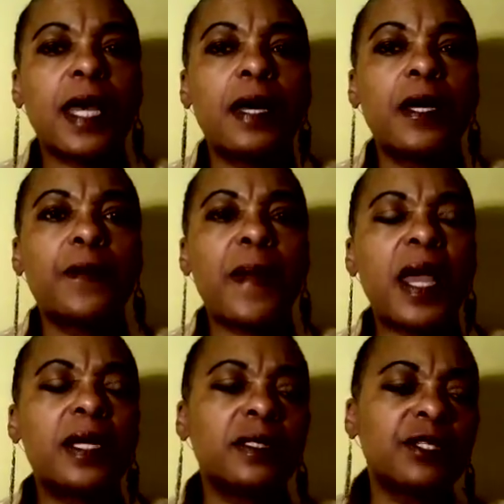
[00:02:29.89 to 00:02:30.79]

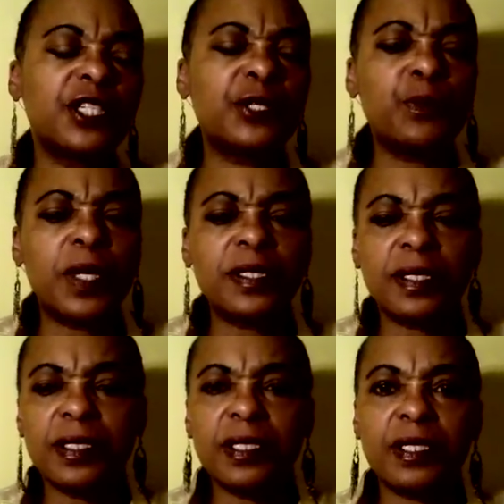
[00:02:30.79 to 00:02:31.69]
and she
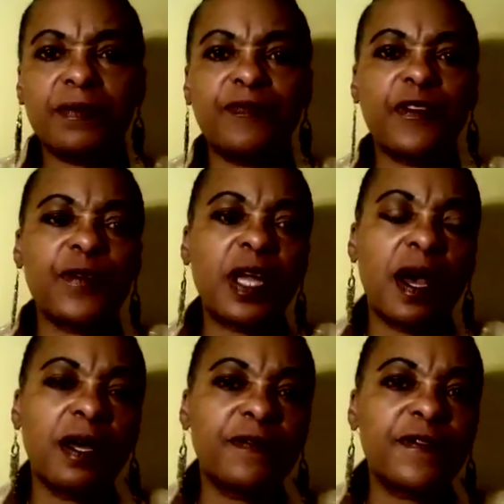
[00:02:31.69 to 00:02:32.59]
wasn't very
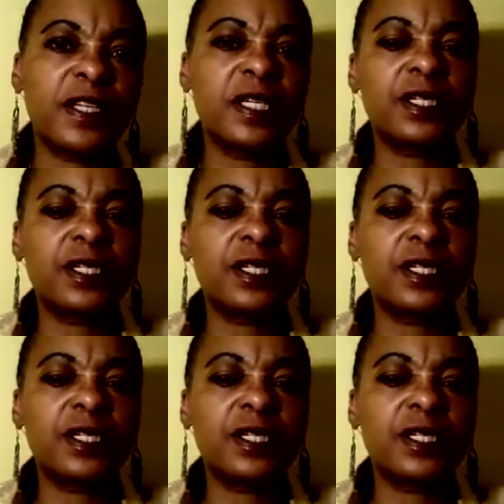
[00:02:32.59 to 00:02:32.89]
confident.